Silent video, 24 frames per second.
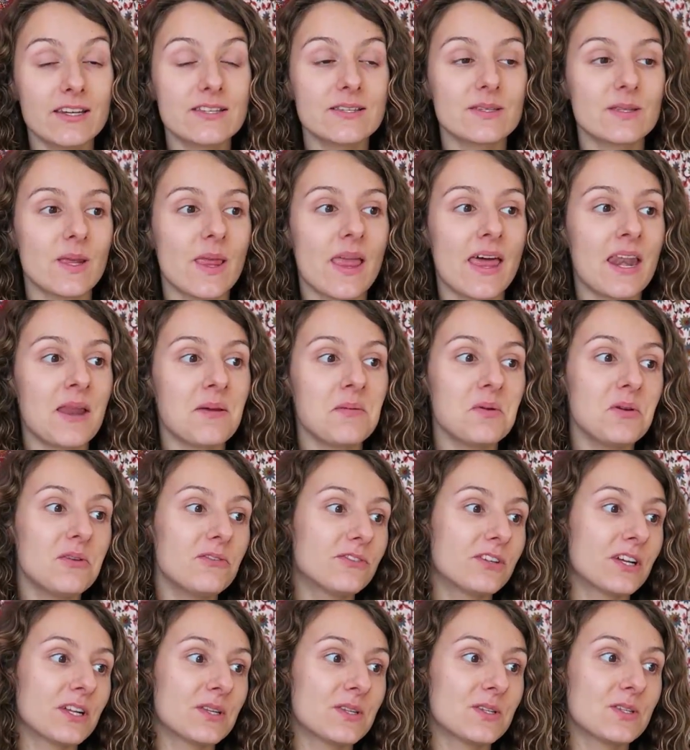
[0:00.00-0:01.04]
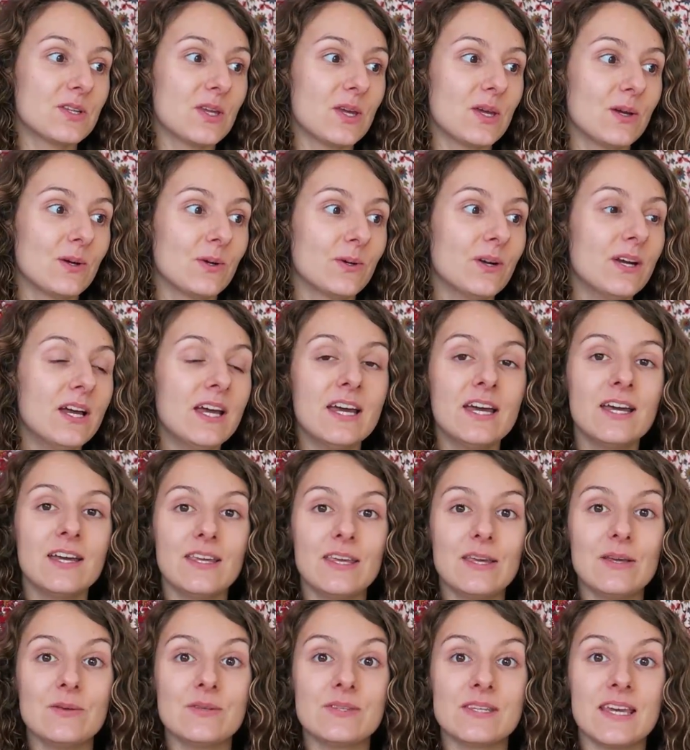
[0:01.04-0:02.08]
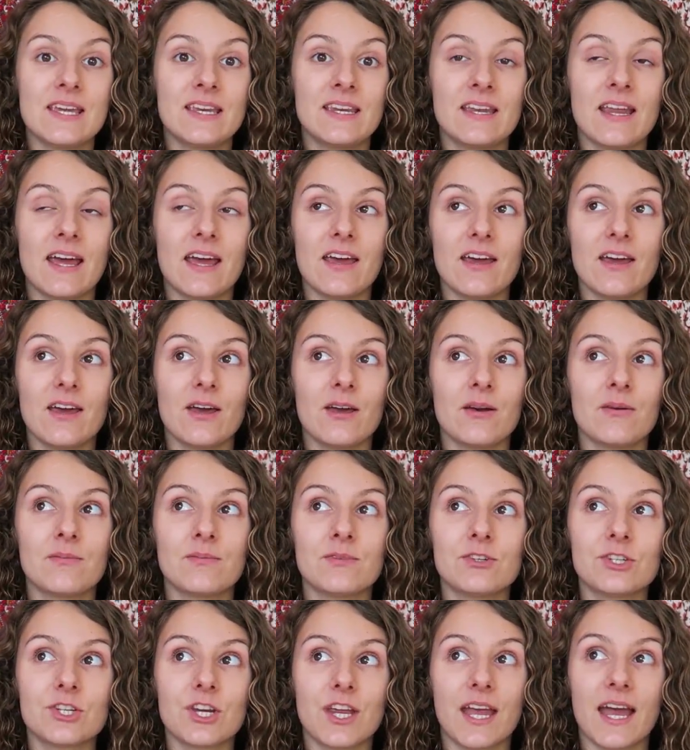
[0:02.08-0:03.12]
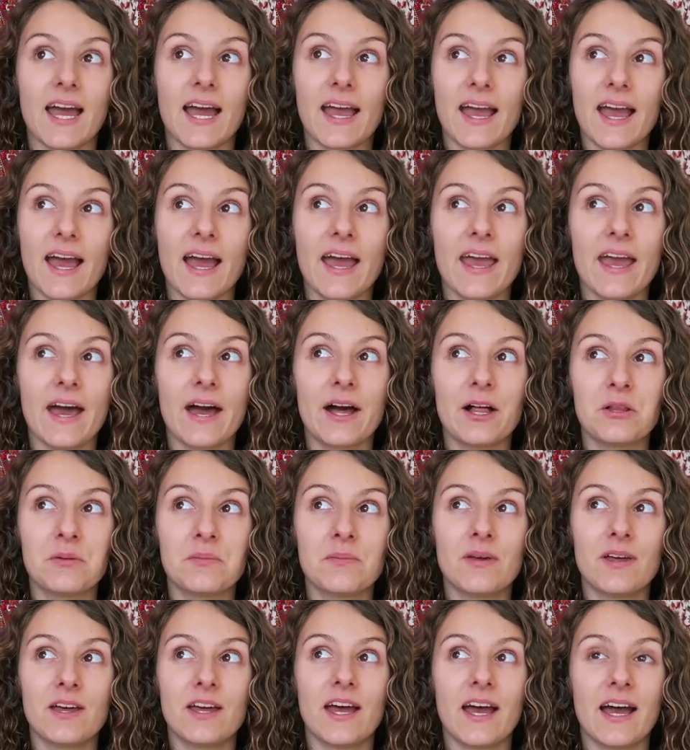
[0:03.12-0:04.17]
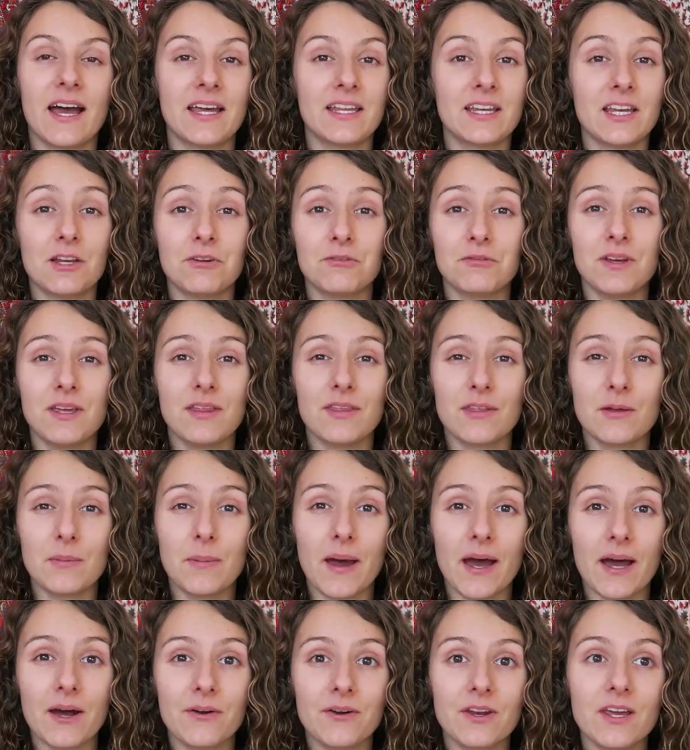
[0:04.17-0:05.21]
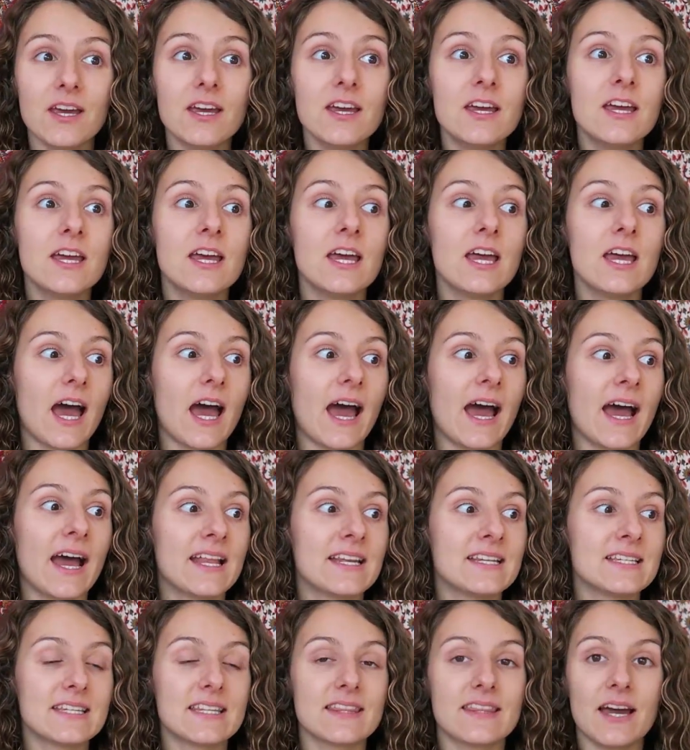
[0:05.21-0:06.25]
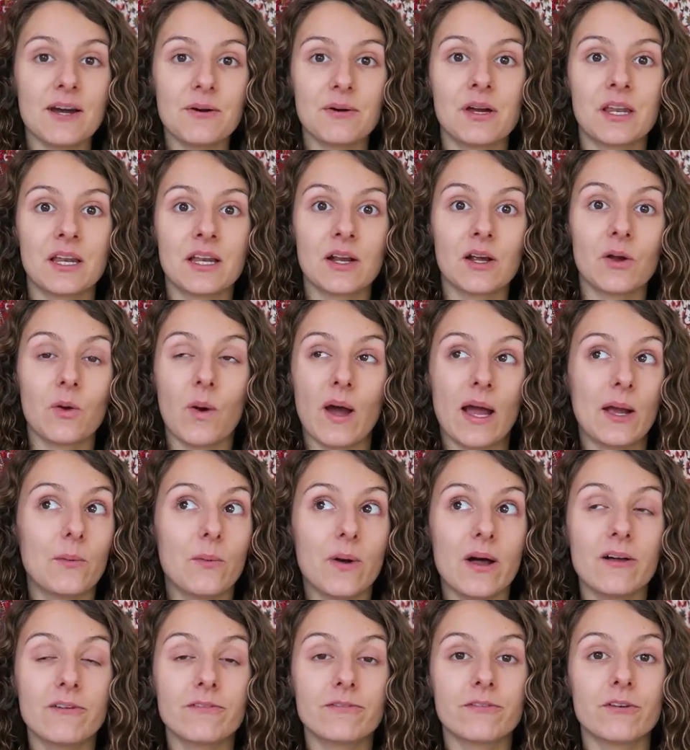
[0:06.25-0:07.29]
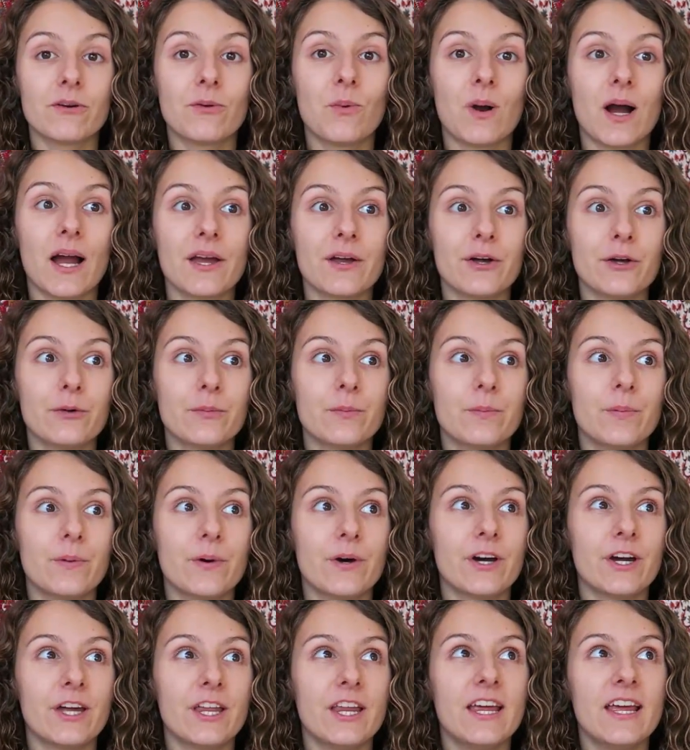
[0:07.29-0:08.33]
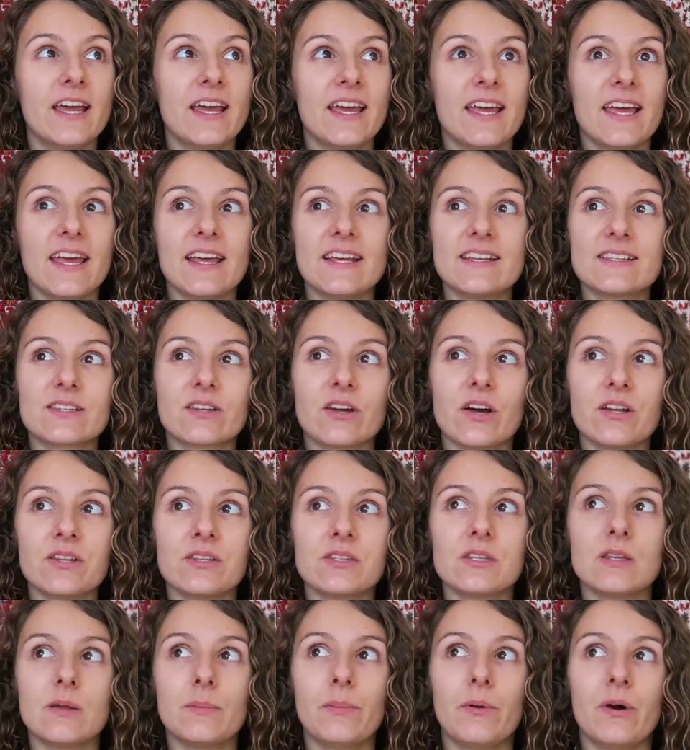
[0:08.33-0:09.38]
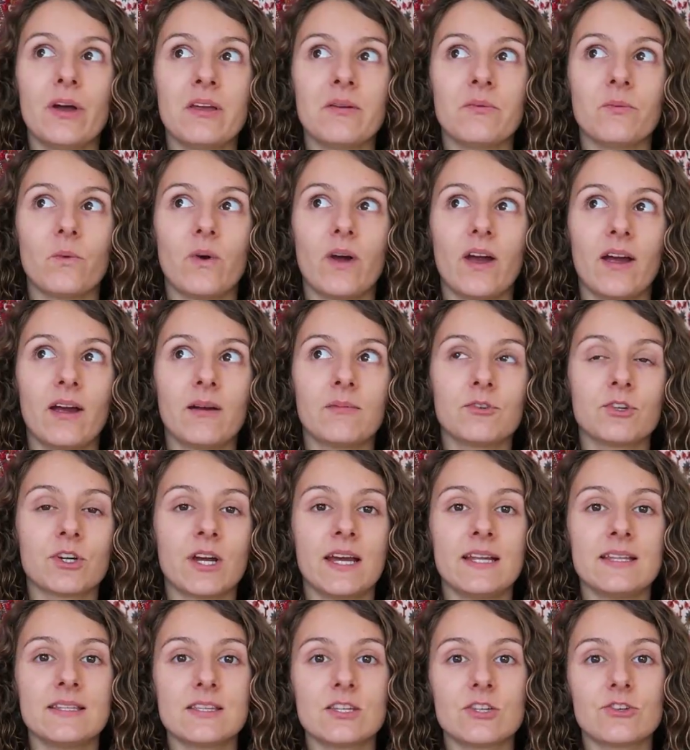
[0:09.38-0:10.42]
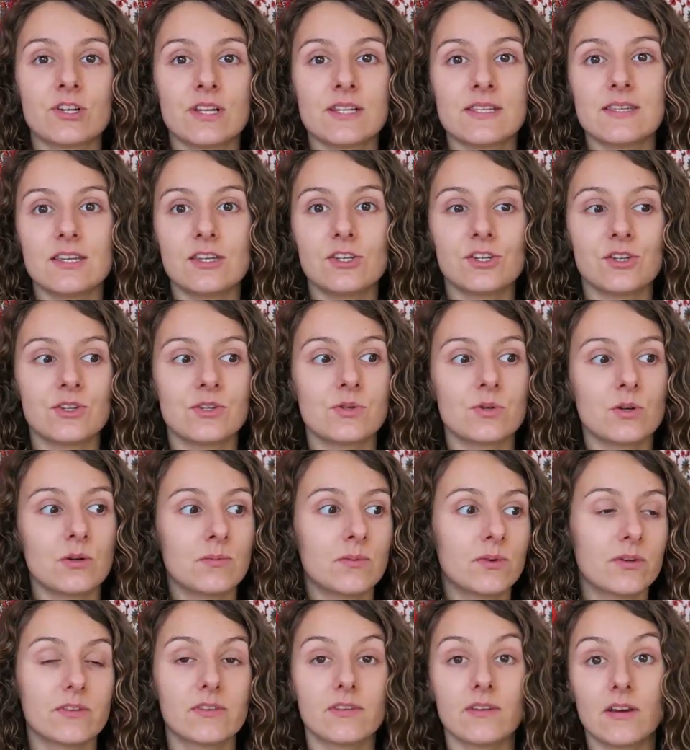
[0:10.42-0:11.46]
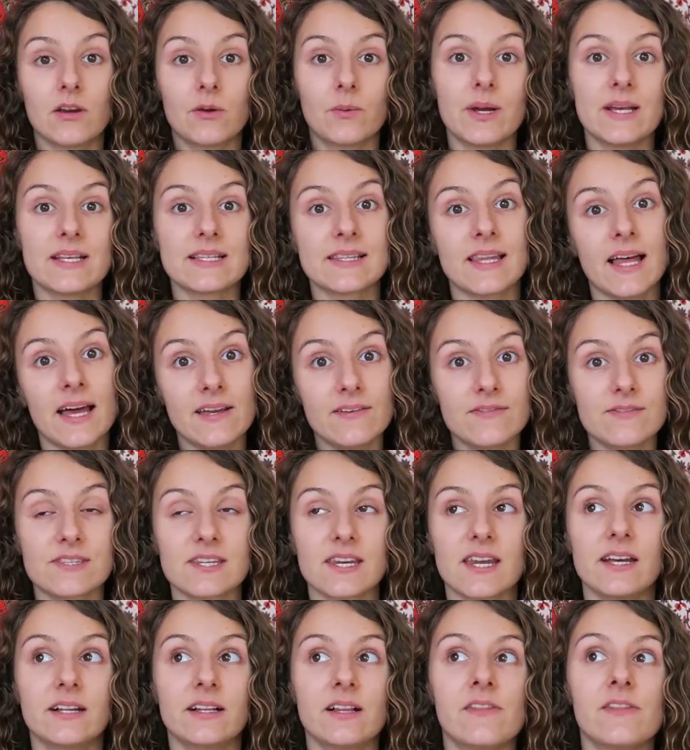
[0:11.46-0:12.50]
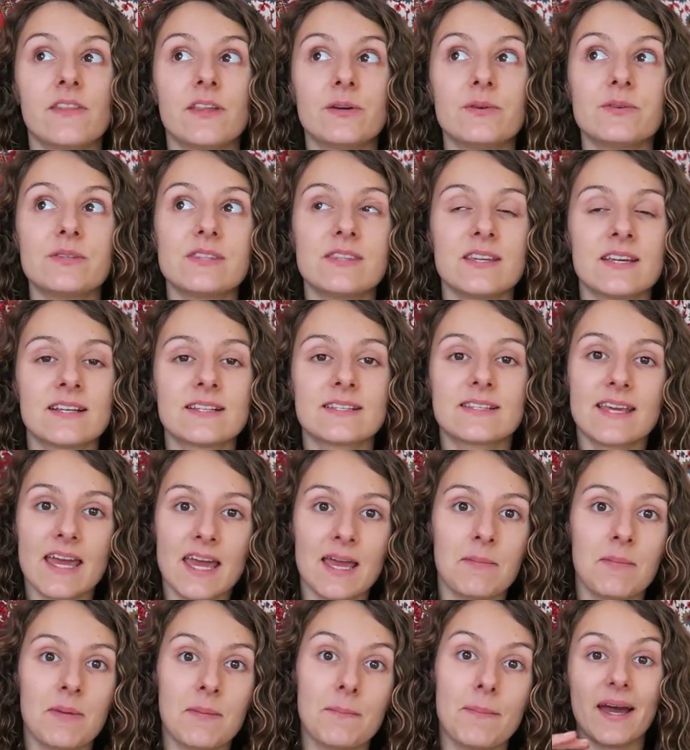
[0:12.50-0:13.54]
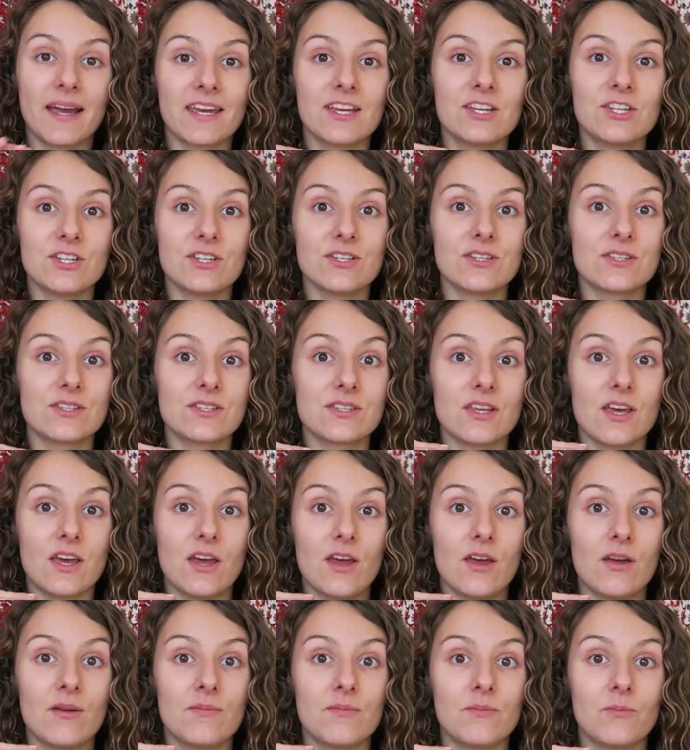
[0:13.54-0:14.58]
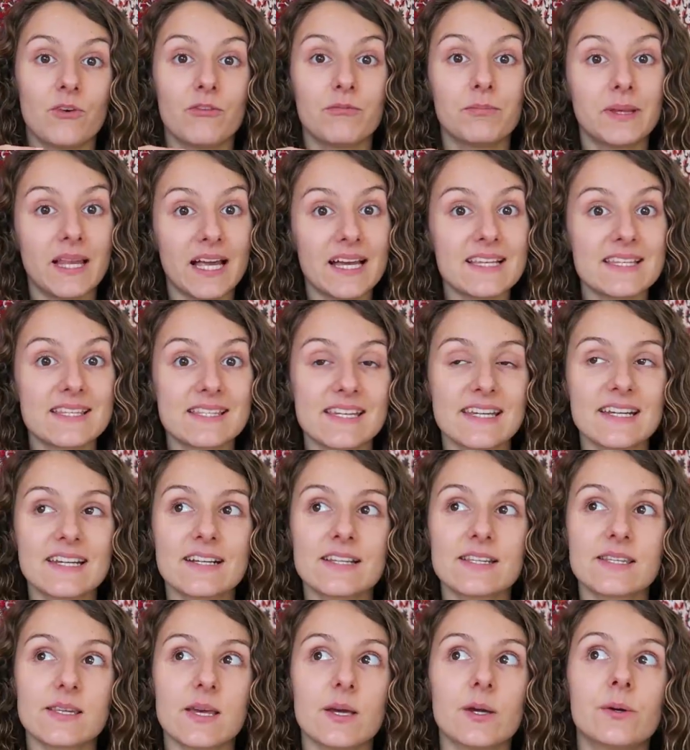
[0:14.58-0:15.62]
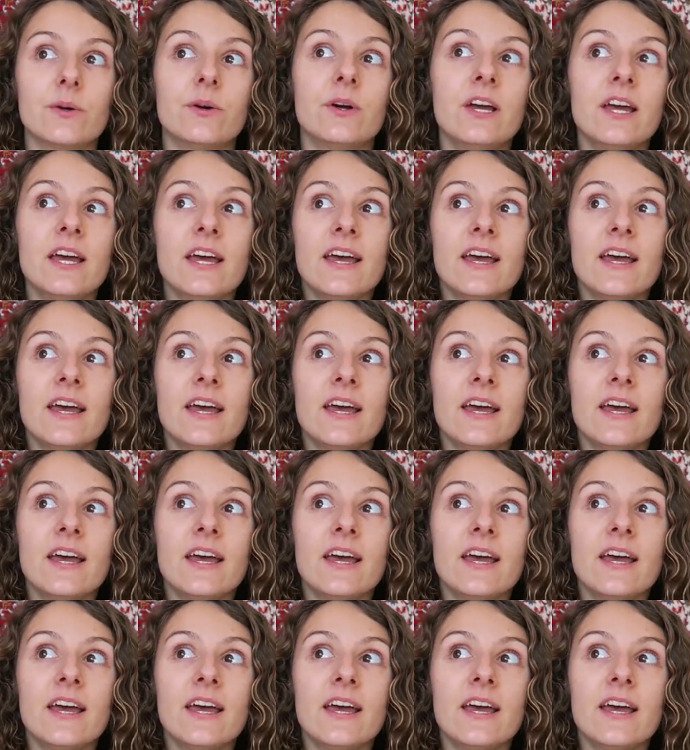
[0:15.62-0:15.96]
So then I moved on to using shikakai, alma and aretha powder, and that went quite well for a while, but it's gotten to the point where I'm trying to transition to a more zero waste lifestyle, and those things came in packages with plastic. So